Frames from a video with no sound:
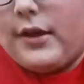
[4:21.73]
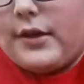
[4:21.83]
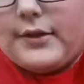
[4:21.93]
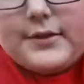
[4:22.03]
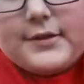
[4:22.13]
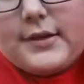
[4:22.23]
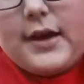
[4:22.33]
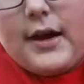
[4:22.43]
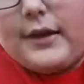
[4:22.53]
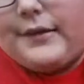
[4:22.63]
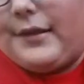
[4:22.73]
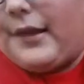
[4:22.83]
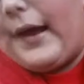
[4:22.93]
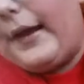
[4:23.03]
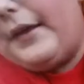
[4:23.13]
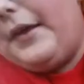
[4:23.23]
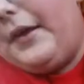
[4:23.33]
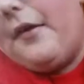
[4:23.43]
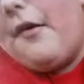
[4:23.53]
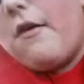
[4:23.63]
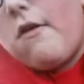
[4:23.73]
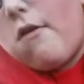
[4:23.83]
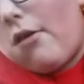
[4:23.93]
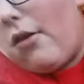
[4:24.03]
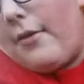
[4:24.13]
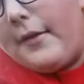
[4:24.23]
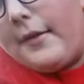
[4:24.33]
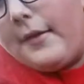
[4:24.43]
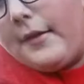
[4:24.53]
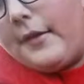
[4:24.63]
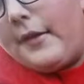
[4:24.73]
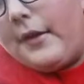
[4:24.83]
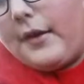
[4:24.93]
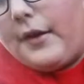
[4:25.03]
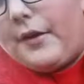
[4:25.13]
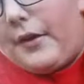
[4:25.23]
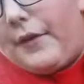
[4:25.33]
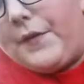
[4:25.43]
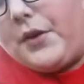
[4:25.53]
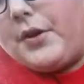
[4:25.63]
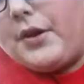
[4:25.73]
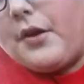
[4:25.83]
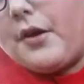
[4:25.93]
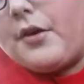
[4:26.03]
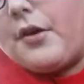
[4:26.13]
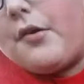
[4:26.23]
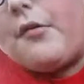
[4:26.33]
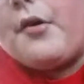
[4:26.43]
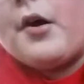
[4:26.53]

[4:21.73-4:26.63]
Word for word: Inside Laney. And if you did not know,